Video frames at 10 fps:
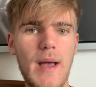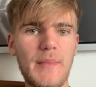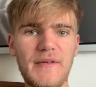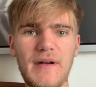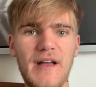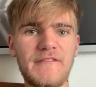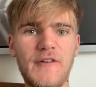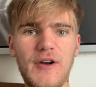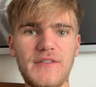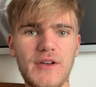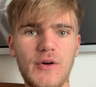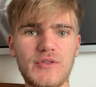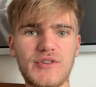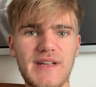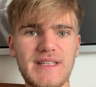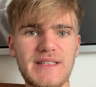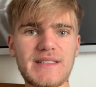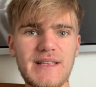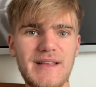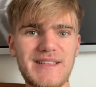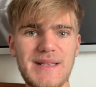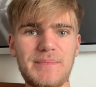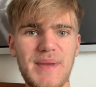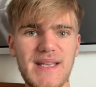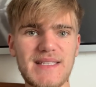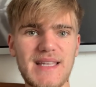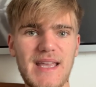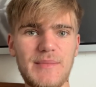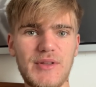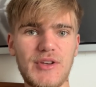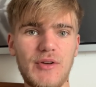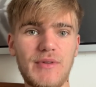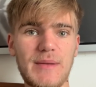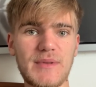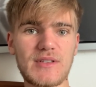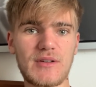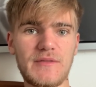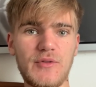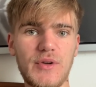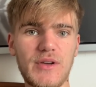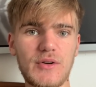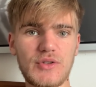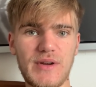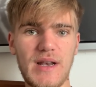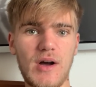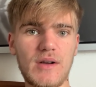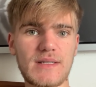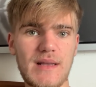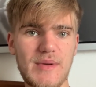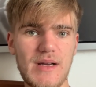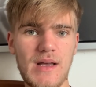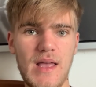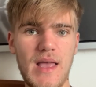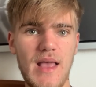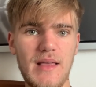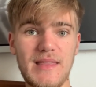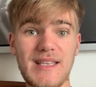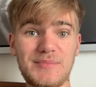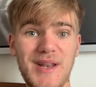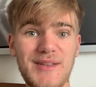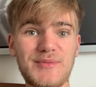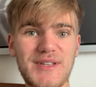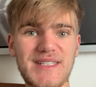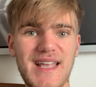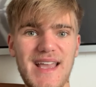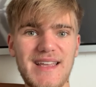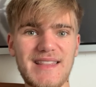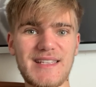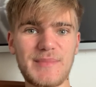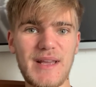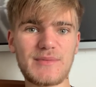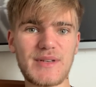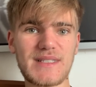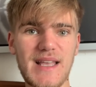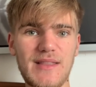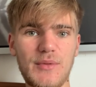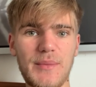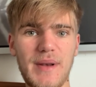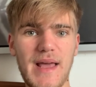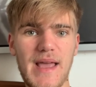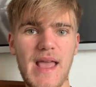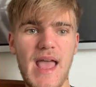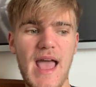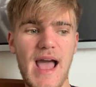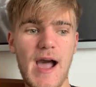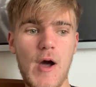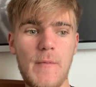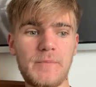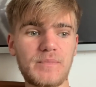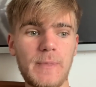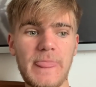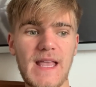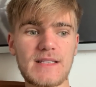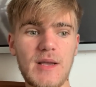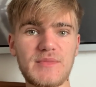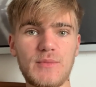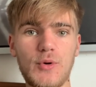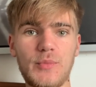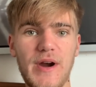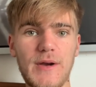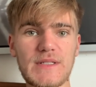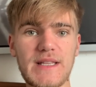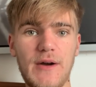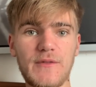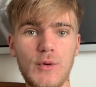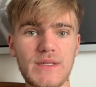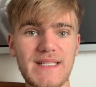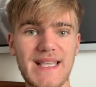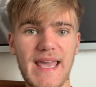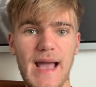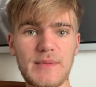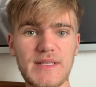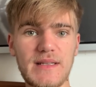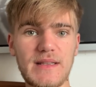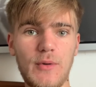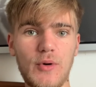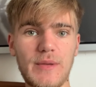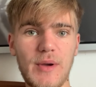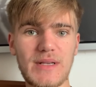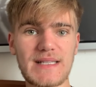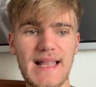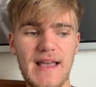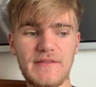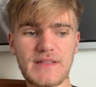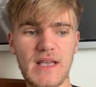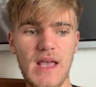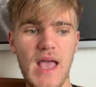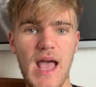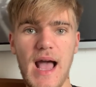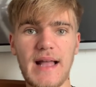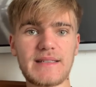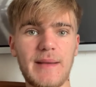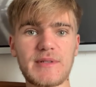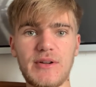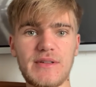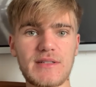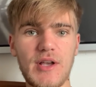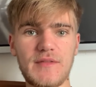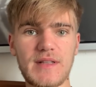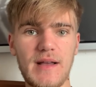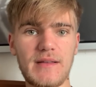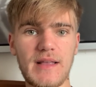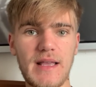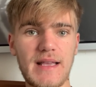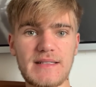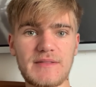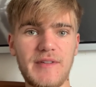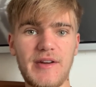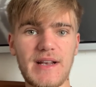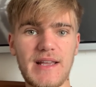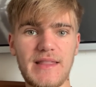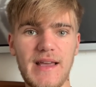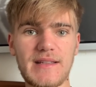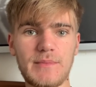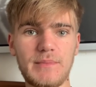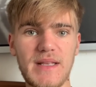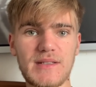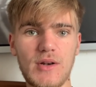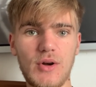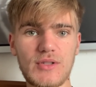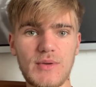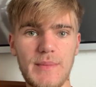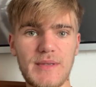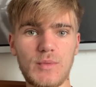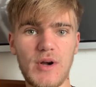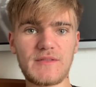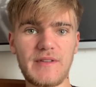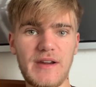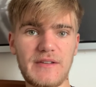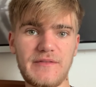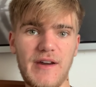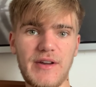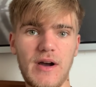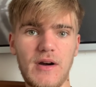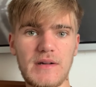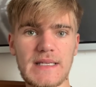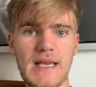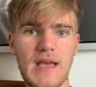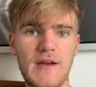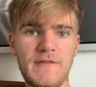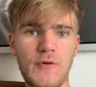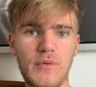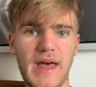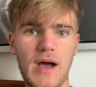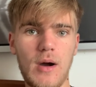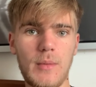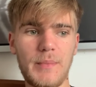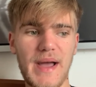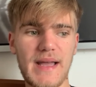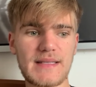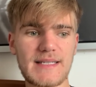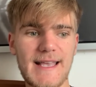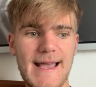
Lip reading: But a 5-year contract is a big statement. You know, Redmond signed a 4-year contract last summer. These players want to stay. These players want to stay. They want to play. In terms of Ward-Prowse, now, of course, he's the captain. Højbjerg's left, and he absolutely deserves that. It's very clear that it means a lot to him. He's worked very, very hard for that armband.